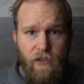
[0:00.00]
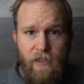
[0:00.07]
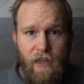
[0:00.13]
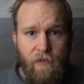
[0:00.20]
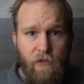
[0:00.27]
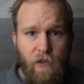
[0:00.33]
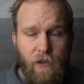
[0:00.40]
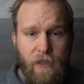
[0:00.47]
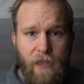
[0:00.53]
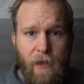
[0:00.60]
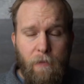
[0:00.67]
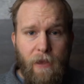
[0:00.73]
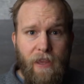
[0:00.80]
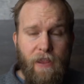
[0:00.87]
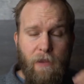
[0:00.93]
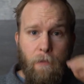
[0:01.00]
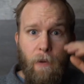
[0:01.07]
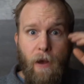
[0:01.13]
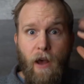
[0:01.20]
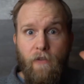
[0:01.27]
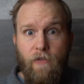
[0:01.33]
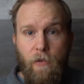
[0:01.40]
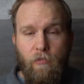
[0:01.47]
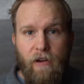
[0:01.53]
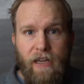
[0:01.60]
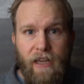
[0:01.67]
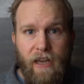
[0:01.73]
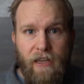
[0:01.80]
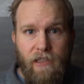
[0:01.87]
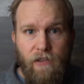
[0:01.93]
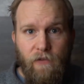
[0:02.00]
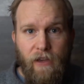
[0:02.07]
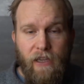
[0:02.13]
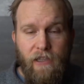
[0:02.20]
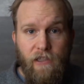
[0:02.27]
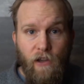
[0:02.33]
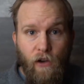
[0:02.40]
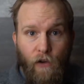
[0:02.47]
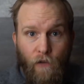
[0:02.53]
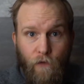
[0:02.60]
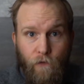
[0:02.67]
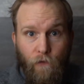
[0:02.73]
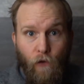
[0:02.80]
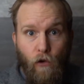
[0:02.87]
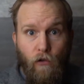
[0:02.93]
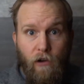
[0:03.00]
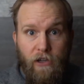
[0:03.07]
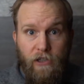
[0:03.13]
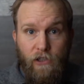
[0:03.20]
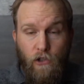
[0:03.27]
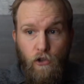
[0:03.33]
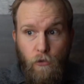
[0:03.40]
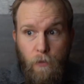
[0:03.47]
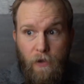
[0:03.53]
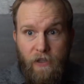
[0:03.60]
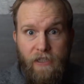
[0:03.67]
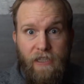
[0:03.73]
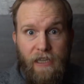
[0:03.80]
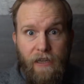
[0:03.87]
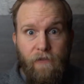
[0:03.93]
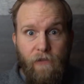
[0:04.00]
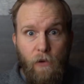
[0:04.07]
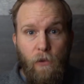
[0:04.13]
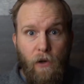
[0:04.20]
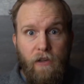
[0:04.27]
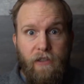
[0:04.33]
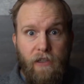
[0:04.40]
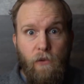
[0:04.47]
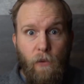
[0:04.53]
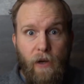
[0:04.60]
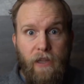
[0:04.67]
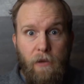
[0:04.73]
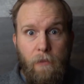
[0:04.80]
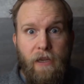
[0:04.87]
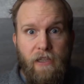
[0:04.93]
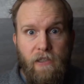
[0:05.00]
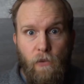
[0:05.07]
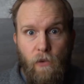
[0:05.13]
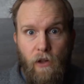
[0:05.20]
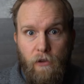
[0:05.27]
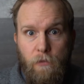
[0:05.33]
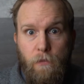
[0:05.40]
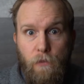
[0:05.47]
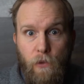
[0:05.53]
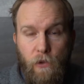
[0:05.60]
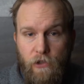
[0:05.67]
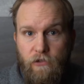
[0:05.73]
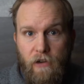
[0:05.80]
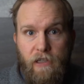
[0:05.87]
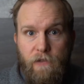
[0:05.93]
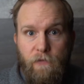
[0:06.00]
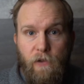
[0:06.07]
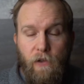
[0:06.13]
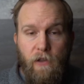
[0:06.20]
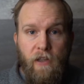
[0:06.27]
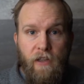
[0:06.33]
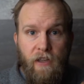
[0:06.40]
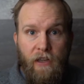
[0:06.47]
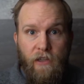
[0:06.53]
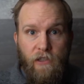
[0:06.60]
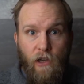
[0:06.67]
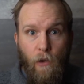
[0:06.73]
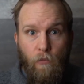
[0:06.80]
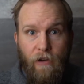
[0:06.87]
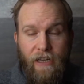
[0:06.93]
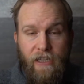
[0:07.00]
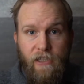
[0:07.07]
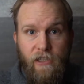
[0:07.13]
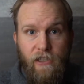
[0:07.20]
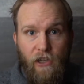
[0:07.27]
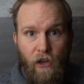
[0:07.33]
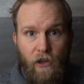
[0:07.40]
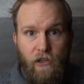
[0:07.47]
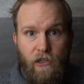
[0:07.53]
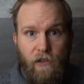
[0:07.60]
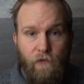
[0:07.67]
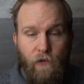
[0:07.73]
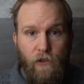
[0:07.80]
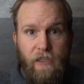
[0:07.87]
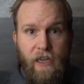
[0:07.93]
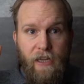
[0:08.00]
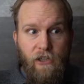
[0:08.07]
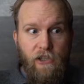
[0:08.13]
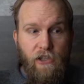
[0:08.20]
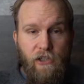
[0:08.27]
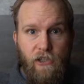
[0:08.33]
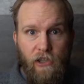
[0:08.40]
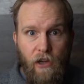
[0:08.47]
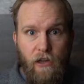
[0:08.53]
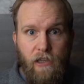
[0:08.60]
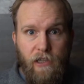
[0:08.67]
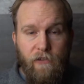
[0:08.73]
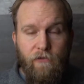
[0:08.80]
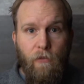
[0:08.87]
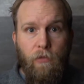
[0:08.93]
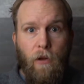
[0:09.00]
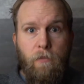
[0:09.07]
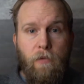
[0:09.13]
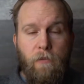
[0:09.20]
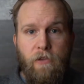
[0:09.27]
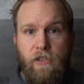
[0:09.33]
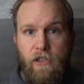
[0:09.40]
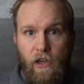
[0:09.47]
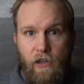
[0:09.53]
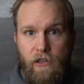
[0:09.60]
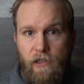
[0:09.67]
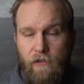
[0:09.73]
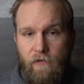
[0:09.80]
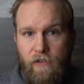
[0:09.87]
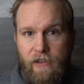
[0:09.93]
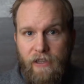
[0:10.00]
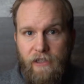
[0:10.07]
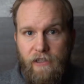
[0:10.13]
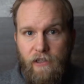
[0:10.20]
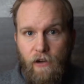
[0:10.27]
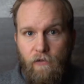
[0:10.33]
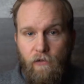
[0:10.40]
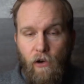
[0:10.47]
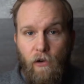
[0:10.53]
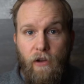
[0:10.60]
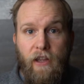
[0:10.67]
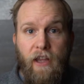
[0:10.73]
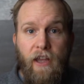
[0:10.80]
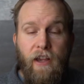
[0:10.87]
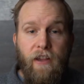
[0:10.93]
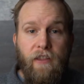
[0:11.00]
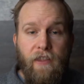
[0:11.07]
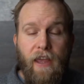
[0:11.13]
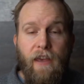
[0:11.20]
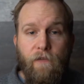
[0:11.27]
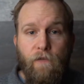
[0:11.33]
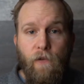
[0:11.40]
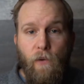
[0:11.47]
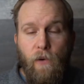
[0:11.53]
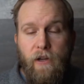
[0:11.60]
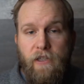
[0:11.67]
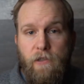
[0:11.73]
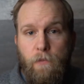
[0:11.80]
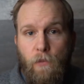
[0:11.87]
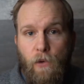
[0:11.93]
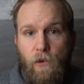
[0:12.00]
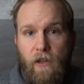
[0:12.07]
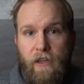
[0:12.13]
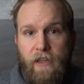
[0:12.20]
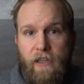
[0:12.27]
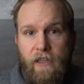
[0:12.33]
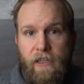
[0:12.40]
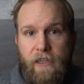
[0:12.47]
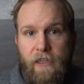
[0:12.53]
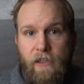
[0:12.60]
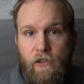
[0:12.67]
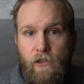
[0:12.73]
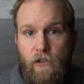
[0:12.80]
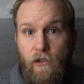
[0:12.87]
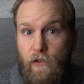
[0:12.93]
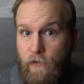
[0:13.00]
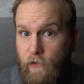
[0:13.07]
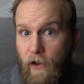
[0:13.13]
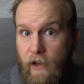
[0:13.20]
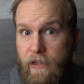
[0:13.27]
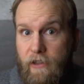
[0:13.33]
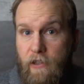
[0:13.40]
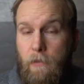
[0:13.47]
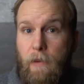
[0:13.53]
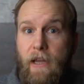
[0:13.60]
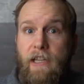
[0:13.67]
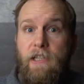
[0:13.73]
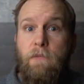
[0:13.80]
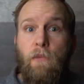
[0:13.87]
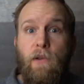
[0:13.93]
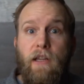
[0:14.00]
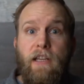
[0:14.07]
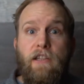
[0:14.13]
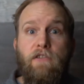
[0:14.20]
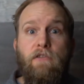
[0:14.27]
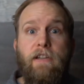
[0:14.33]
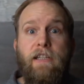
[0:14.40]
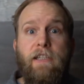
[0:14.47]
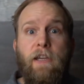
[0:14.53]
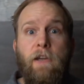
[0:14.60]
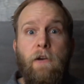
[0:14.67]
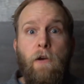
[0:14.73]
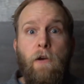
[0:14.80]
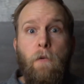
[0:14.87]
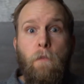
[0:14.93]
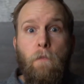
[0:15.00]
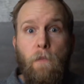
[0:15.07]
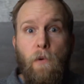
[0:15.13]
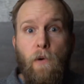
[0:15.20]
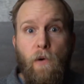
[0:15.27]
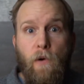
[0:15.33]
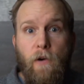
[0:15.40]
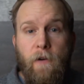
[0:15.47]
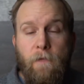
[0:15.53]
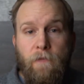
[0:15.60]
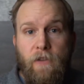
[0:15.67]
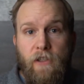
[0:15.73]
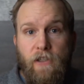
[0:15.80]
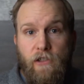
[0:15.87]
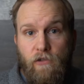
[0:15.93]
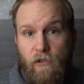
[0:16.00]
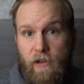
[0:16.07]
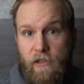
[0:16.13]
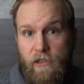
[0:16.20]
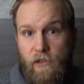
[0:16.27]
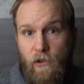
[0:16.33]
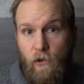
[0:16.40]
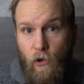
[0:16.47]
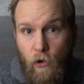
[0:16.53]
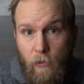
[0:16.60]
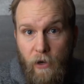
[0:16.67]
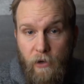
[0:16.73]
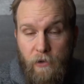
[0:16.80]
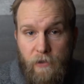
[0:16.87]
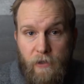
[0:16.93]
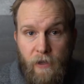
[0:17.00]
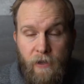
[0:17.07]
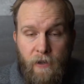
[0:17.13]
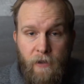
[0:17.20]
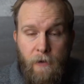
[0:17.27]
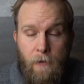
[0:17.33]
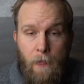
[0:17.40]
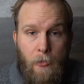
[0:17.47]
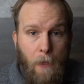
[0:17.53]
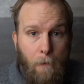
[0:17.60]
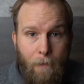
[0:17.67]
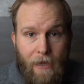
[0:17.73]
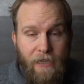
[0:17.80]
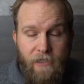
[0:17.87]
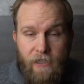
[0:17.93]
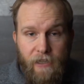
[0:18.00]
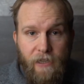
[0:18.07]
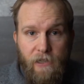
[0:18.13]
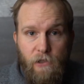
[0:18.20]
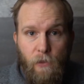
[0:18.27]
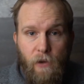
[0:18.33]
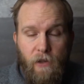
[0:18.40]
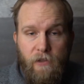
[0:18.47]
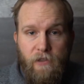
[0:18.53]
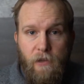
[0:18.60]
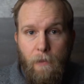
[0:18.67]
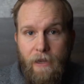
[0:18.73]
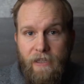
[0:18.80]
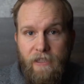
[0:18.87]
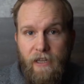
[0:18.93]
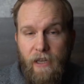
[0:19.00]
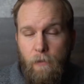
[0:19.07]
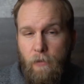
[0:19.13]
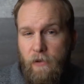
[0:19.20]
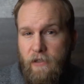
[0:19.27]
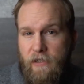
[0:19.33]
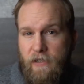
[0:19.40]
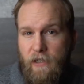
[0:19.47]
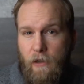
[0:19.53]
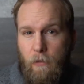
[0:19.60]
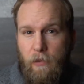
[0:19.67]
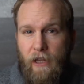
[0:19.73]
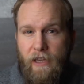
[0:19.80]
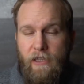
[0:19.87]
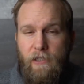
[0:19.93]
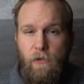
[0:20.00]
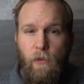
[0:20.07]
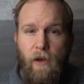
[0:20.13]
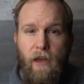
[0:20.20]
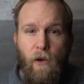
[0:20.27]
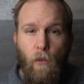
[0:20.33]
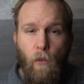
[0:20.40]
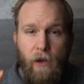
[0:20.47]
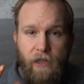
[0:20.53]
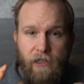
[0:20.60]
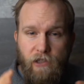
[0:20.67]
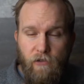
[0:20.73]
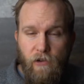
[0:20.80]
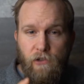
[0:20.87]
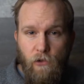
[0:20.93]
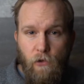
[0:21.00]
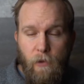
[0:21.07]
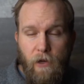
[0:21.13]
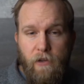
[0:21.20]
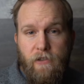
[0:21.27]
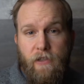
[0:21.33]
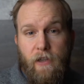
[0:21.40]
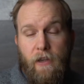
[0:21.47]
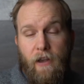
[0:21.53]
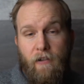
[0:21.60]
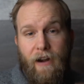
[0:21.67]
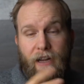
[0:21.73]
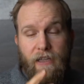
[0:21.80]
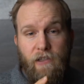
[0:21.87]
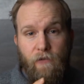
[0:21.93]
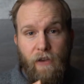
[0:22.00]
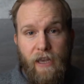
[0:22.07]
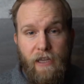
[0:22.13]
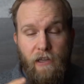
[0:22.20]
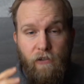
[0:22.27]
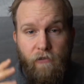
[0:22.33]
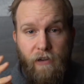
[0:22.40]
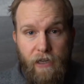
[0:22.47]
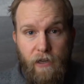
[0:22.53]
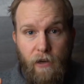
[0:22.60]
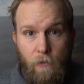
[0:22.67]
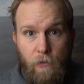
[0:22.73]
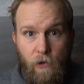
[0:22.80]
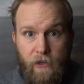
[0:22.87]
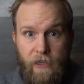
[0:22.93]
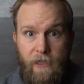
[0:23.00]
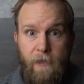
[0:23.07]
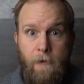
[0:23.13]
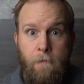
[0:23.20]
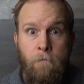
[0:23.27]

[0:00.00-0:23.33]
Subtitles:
level, at the part of our brain it activates, for us to perceive the world in a way that makes the world more stressful. So our brain is searching for danger, searching for problems, searching for things that are wrong. Therefore, it's more likely to find them, and it's more likely to release more stress hormones. Mentally as well. So mentally, it puts us in a place where when stress hormones are activated in our body,